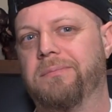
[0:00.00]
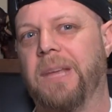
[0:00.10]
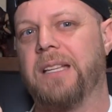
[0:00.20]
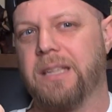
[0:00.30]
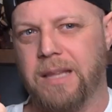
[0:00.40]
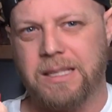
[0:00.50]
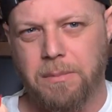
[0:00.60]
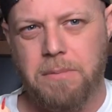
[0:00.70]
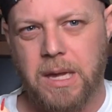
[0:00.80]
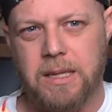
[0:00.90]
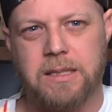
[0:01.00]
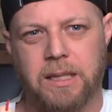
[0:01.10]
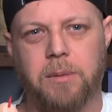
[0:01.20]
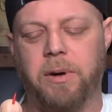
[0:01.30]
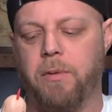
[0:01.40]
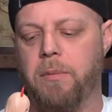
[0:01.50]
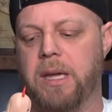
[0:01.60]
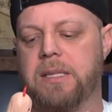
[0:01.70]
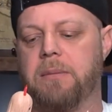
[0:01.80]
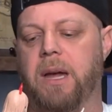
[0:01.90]
that's a little bit of a
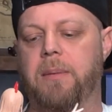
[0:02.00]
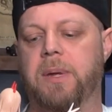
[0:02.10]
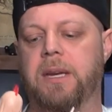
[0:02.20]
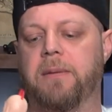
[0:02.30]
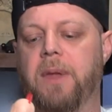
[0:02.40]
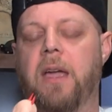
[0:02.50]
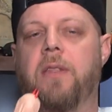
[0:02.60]
miss in my opinion.